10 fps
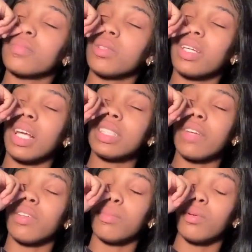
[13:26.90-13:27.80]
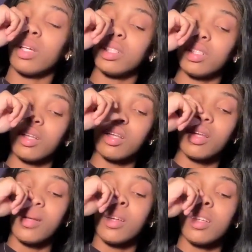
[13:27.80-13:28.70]
what can I say for the boy?
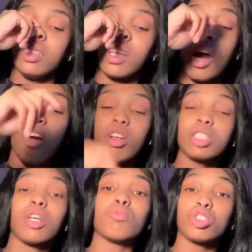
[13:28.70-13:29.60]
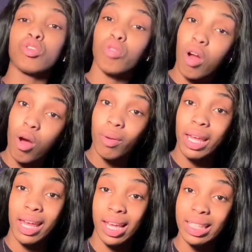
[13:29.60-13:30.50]
Y'all some strong,
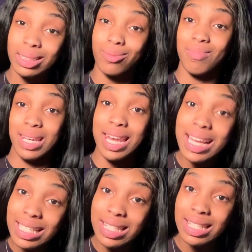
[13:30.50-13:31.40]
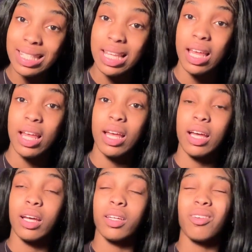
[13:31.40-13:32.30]
handsome. No,
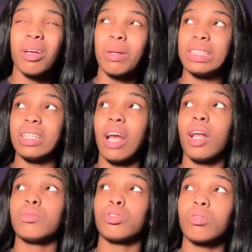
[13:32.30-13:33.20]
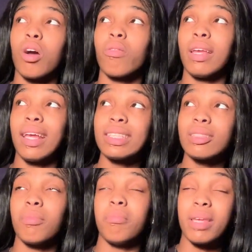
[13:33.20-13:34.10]
that was it. Y'all some strong,
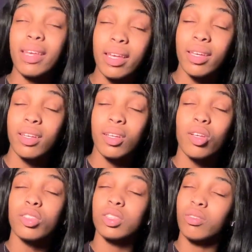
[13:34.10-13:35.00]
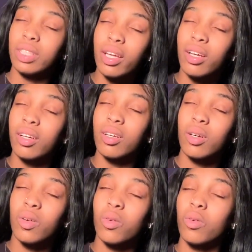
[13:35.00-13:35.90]
handsome men. So yeah.
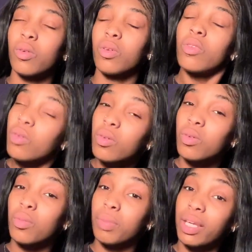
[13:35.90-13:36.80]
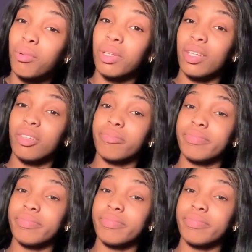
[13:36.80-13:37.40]
Period.